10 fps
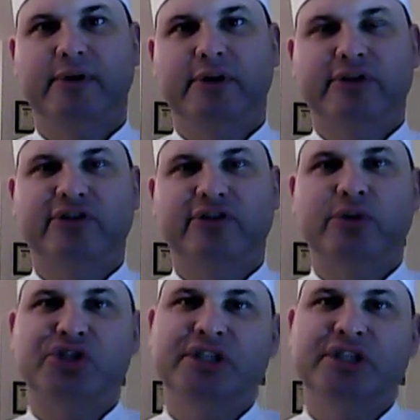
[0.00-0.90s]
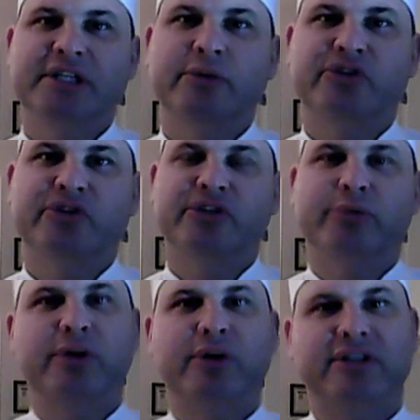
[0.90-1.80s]
You see, what she did was she
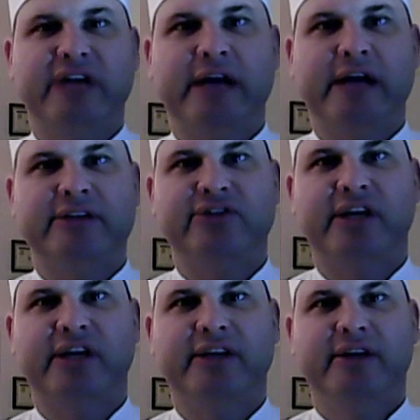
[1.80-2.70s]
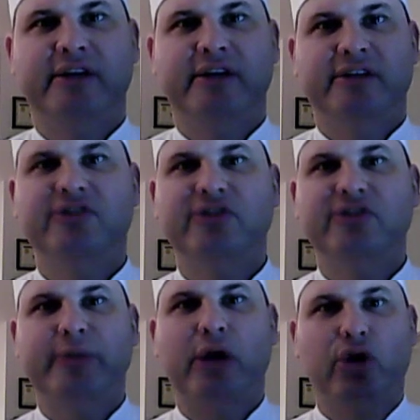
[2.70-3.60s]
broke it down and said, this is
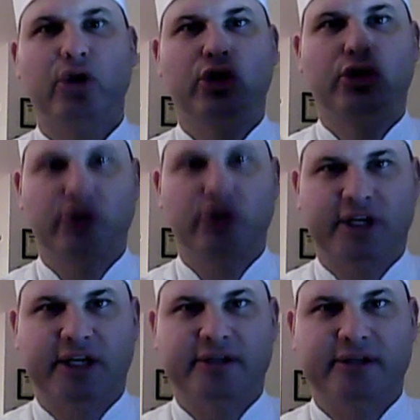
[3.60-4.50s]
about cooking.